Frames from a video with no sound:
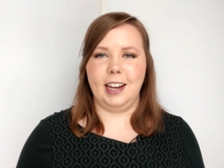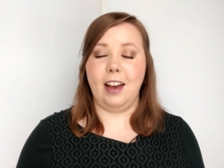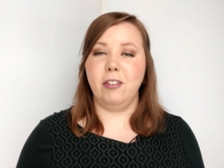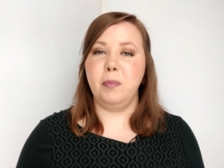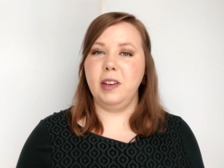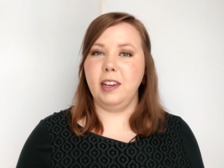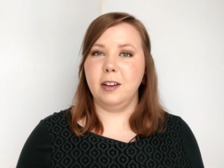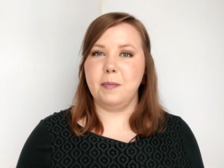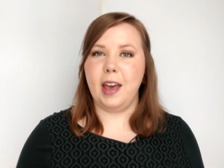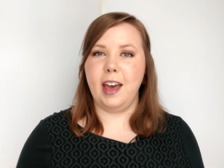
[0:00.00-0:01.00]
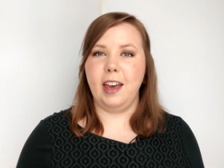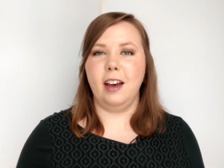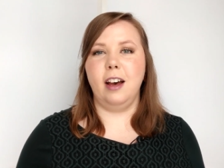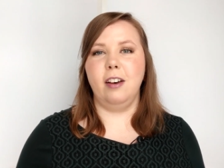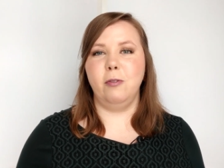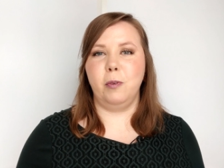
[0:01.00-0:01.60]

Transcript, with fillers: have a median pay of